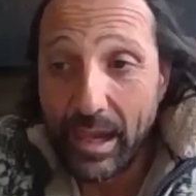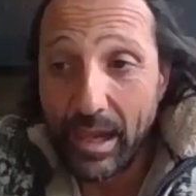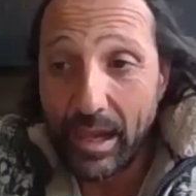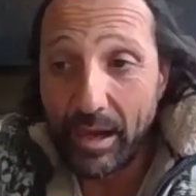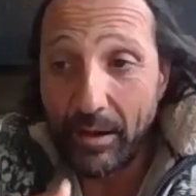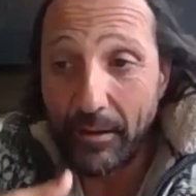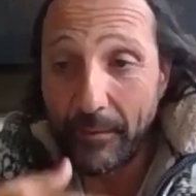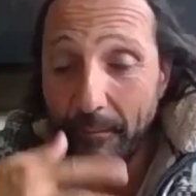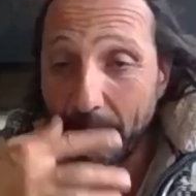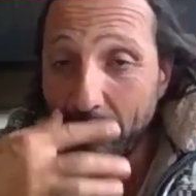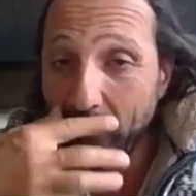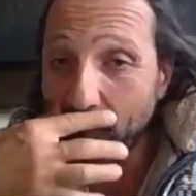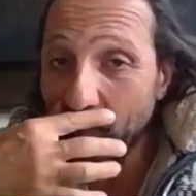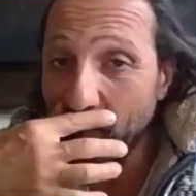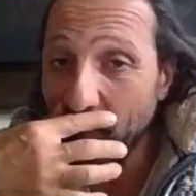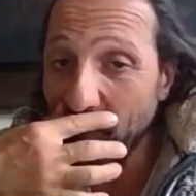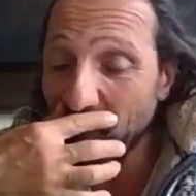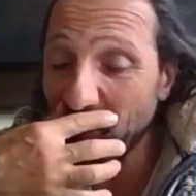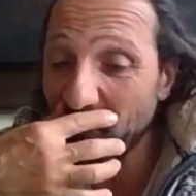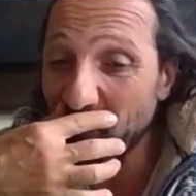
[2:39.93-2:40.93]
Um,
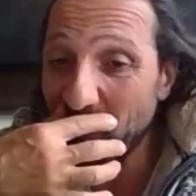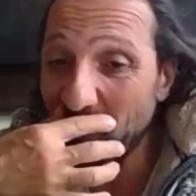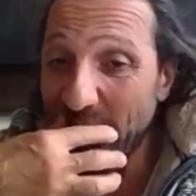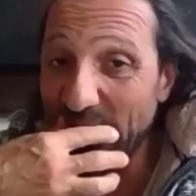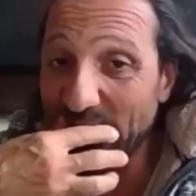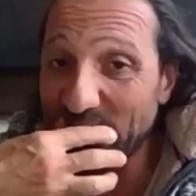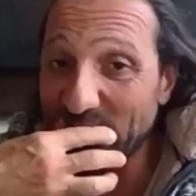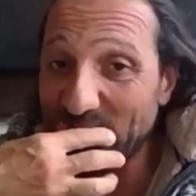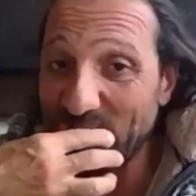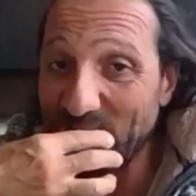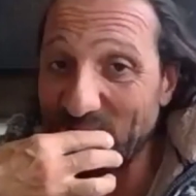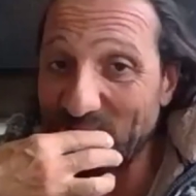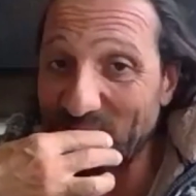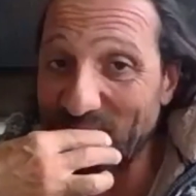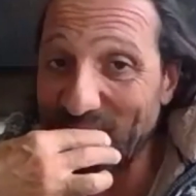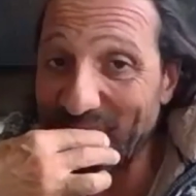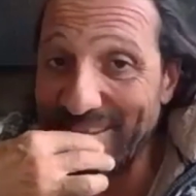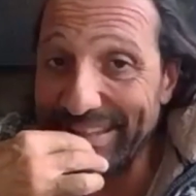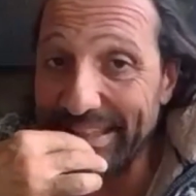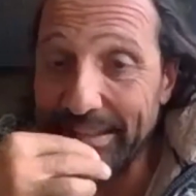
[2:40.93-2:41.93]
but
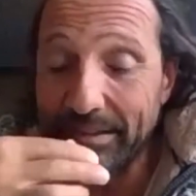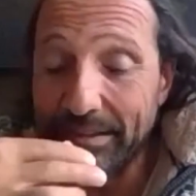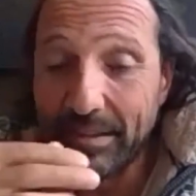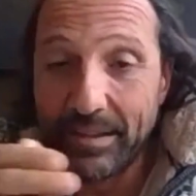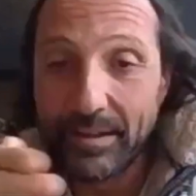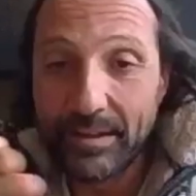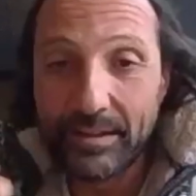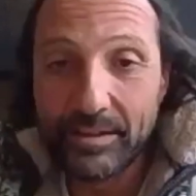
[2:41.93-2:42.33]
certainly,